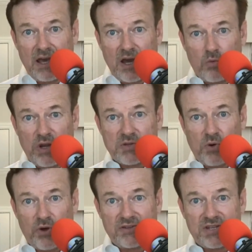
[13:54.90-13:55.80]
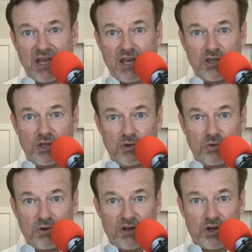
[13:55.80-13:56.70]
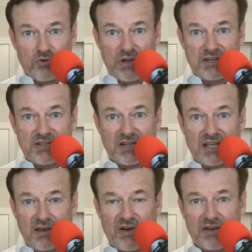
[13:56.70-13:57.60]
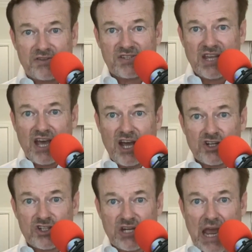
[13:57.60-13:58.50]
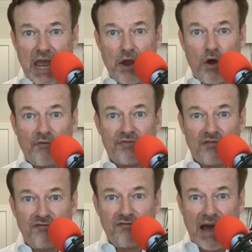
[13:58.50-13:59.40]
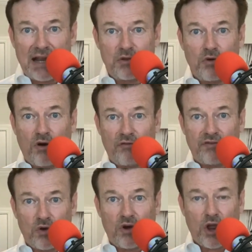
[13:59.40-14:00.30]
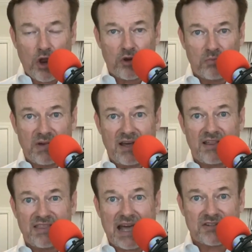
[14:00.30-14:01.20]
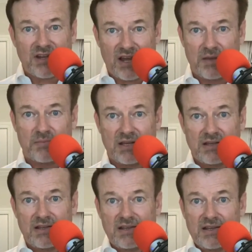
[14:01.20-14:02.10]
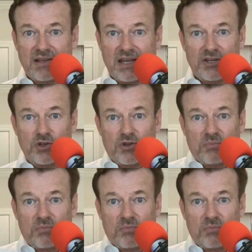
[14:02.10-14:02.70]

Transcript: at which point you agree to give us a share of the value of your home at that time. And you